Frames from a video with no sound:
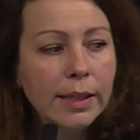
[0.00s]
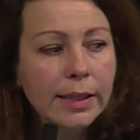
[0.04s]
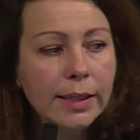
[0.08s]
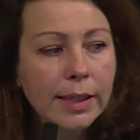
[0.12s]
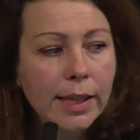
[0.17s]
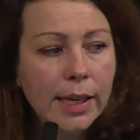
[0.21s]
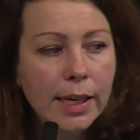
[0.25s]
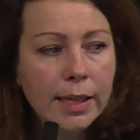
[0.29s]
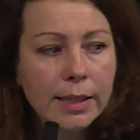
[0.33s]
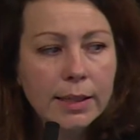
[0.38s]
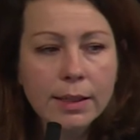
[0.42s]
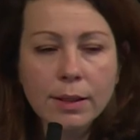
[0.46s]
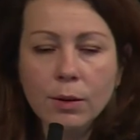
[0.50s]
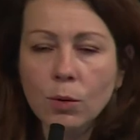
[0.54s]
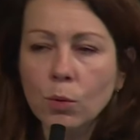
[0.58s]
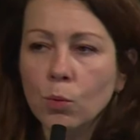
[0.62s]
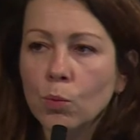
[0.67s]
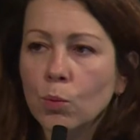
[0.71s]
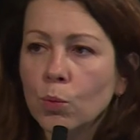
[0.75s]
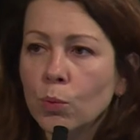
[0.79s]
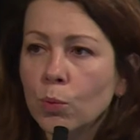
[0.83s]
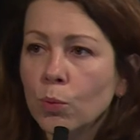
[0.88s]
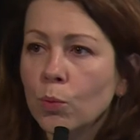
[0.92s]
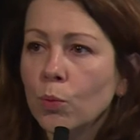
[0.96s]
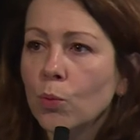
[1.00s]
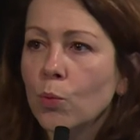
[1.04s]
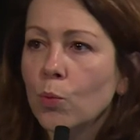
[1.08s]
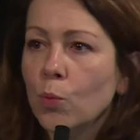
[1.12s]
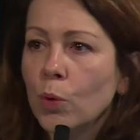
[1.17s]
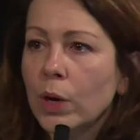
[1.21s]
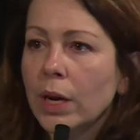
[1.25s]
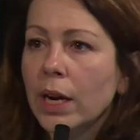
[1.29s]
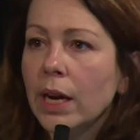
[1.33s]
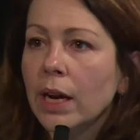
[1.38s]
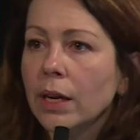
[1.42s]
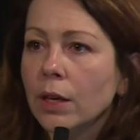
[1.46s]
Get
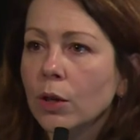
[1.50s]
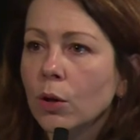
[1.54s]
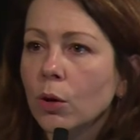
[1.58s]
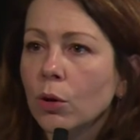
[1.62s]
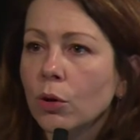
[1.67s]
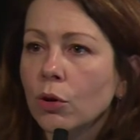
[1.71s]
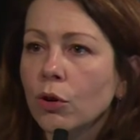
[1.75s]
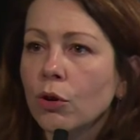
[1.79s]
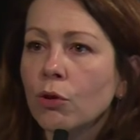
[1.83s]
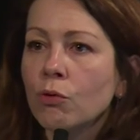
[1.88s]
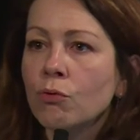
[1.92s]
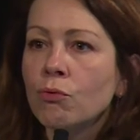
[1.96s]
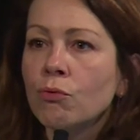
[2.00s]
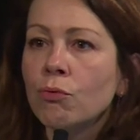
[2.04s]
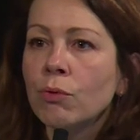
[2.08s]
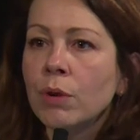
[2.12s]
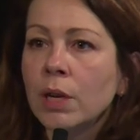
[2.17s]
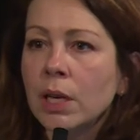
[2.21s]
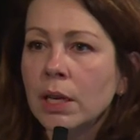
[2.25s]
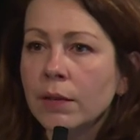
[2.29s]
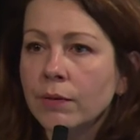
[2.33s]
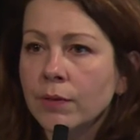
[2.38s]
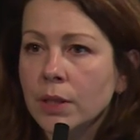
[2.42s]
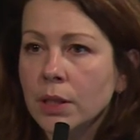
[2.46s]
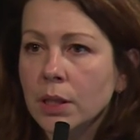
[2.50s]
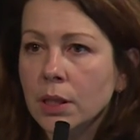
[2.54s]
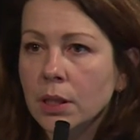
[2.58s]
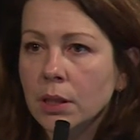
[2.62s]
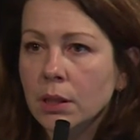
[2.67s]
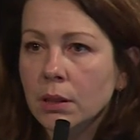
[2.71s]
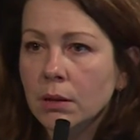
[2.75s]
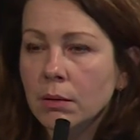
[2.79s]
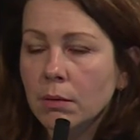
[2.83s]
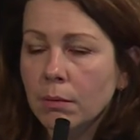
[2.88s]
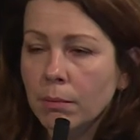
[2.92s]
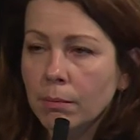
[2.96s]
what I call a
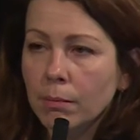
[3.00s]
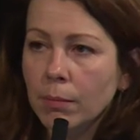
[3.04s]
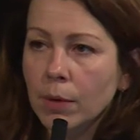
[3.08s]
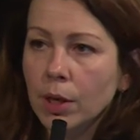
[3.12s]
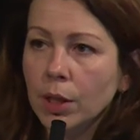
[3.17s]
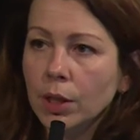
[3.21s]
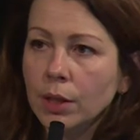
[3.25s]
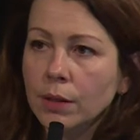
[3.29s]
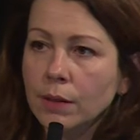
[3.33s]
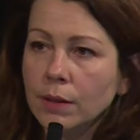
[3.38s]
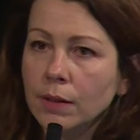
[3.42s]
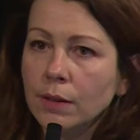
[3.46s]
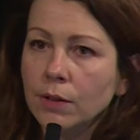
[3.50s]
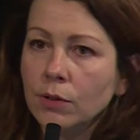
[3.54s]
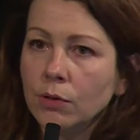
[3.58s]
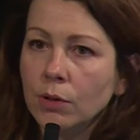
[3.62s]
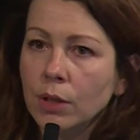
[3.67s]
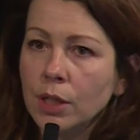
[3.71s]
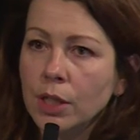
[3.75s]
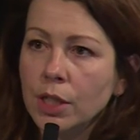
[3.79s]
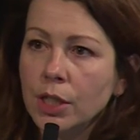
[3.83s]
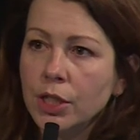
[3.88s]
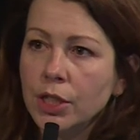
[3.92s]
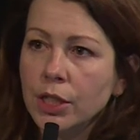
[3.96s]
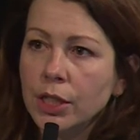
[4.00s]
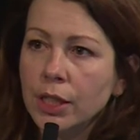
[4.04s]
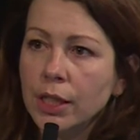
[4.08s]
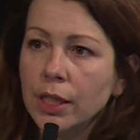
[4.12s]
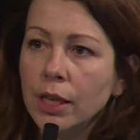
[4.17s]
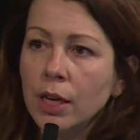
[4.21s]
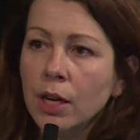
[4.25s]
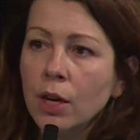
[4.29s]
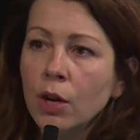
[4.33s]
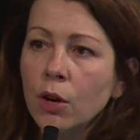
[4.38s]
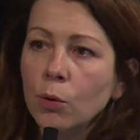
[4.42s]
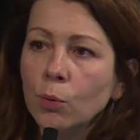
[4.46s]
relevant marketing strategy,
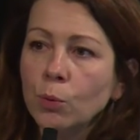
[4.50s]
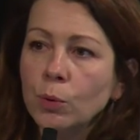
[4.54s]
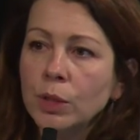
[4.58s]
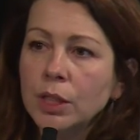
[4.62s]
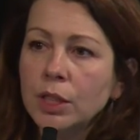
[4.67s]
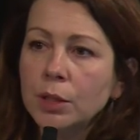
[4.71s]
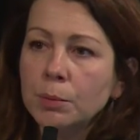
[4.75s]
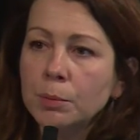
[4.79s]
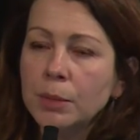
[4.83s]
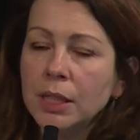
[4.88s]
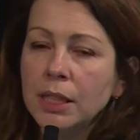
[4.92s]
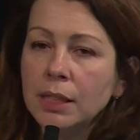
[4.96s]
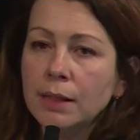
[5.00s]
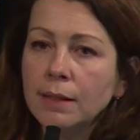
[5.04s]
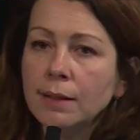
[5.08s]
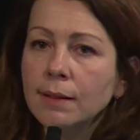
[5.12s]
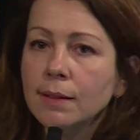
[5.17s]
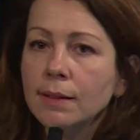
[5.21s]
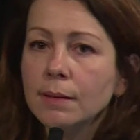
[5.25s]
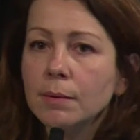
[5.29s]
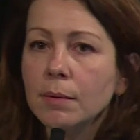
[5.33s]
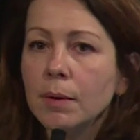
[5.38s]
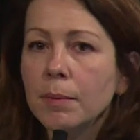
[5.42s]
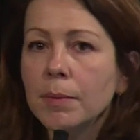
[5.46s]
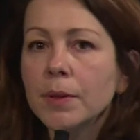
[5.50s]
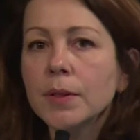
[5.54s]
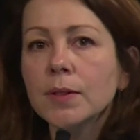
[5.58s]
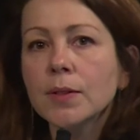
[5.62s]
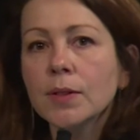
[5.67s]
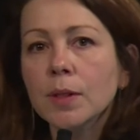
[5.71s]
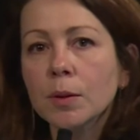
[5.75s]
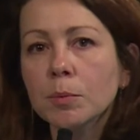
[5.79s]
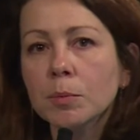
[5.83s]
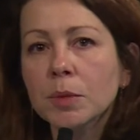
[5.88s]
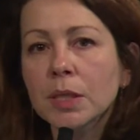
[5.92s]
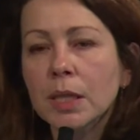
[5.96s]
which means
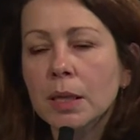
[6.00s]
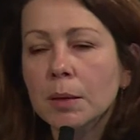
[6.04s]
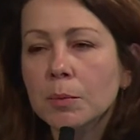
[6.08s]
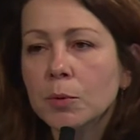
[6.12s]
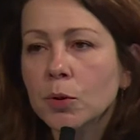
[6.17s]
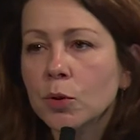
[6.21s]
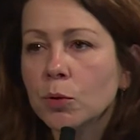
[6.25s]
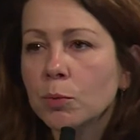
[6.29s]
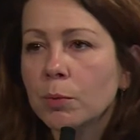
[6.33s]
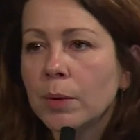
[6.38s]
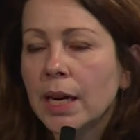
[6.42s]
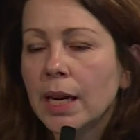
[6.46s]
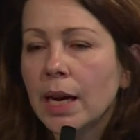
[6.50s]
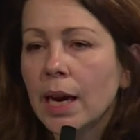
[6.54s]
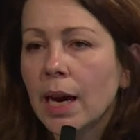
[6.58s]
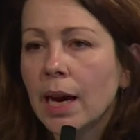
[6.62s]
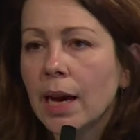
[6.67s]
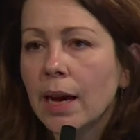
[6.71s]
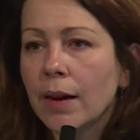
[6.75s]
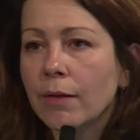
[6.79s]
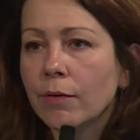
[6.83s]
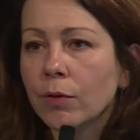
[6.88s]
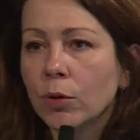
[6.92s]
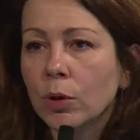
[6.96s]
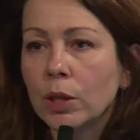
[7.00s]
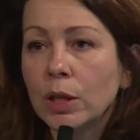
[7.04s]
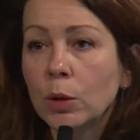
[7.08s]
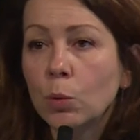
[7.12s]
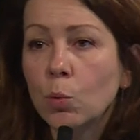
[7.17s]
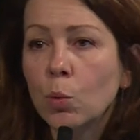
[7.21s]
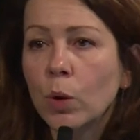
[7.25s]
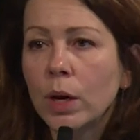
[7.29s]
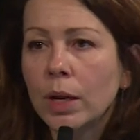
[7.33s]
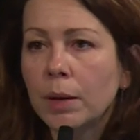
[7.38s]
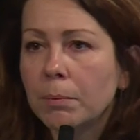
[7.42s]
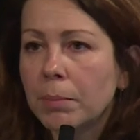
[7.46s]
sometimes you may have only
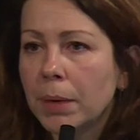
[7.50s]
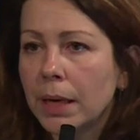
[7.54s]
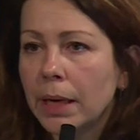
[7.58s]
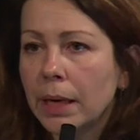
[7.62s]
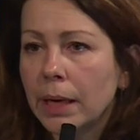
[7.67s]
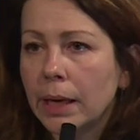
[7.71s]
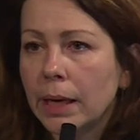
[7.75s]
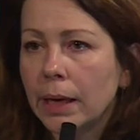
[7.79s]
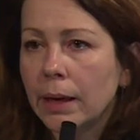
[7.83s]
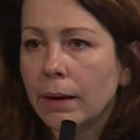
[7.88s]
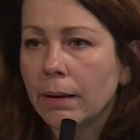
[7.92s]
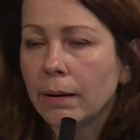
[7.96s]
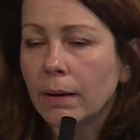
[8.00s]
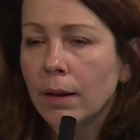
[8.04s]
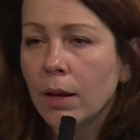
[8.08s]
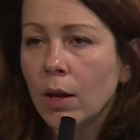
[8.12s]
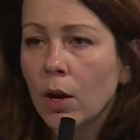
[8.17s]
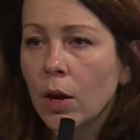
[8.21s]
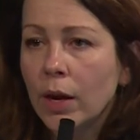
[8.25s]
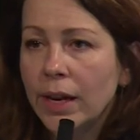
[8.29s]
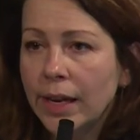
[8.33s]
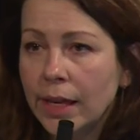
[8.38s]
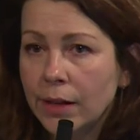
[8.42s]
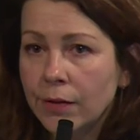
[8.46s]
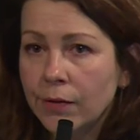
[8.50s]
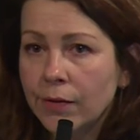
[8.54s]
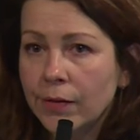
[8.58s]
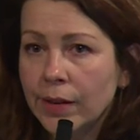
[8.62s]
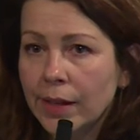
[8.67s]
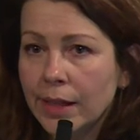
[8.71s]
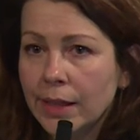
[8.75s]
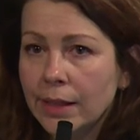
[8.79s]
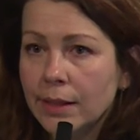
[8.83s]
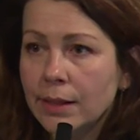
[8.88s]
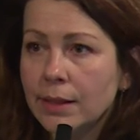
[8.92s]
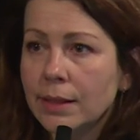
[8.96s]
one penny.
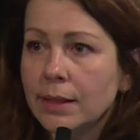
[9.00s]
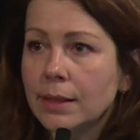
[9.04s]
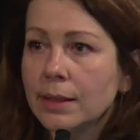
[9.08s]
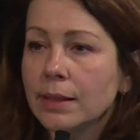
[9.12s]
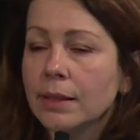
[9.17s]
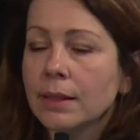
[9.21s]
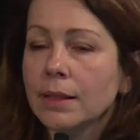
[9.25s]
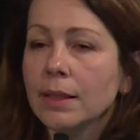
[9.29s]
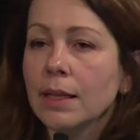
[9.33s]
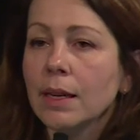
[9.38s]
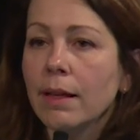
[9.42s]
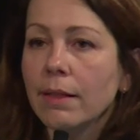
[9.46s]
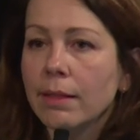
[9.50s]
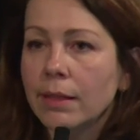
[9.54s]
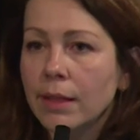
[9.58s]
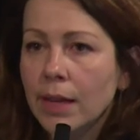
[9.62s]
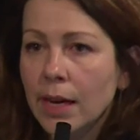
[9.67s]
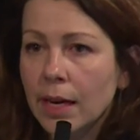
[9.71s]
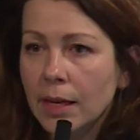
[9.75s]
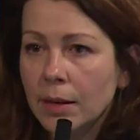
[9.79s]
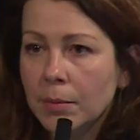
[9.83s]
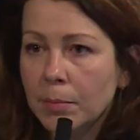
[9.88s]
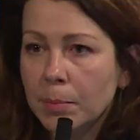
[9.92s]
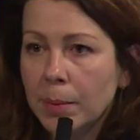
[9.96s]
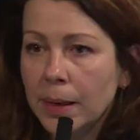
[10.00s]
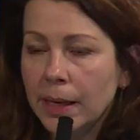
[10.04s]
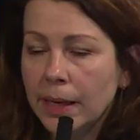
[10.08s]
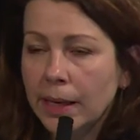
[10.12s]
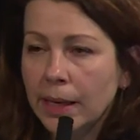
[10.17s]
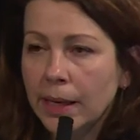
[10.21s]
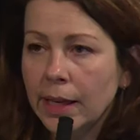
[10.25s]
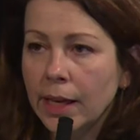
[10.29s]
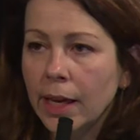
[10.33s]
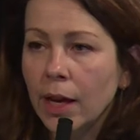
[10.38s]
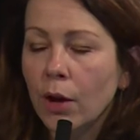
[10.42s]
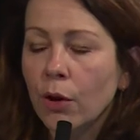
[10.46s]
Invest that
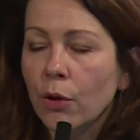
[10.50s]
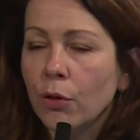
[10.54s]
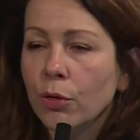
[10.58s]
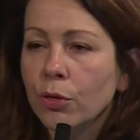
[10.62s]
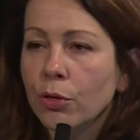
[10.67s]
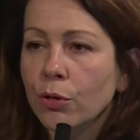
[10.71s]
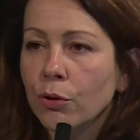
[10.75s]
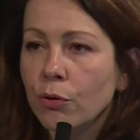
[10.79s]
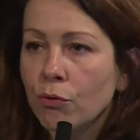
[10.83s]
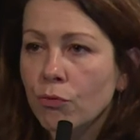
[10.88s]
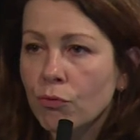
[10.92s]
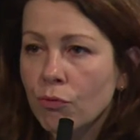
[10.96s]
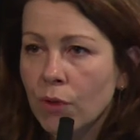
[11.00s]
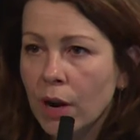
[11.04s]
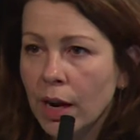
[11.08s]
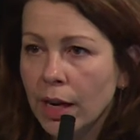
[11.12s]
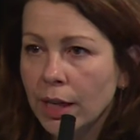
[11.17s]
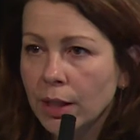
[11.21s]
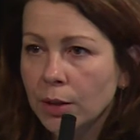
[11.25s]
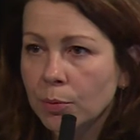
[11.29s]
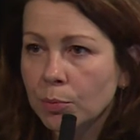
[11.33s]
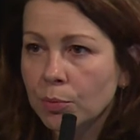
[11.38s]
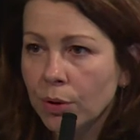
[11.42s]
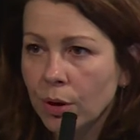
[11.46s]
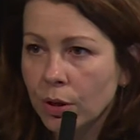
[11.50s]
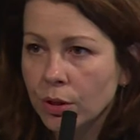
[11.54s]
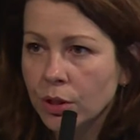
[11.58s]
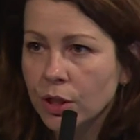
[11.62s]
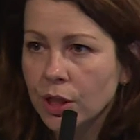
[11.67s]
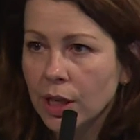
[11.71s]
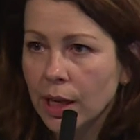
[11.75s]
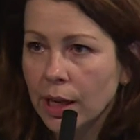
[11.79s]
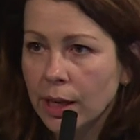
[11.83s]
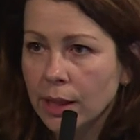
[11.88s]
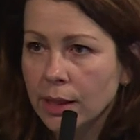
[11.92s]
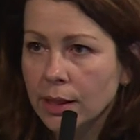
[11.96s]
penny on the right
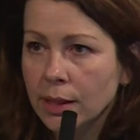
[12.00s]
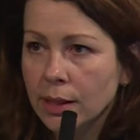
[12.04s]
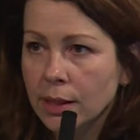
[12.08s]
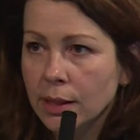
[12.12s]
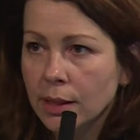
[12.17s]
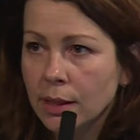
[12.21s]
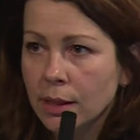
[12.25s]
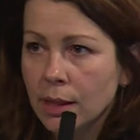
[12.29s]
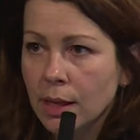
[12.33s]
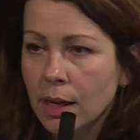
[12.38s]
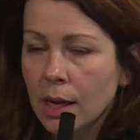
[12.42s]
project.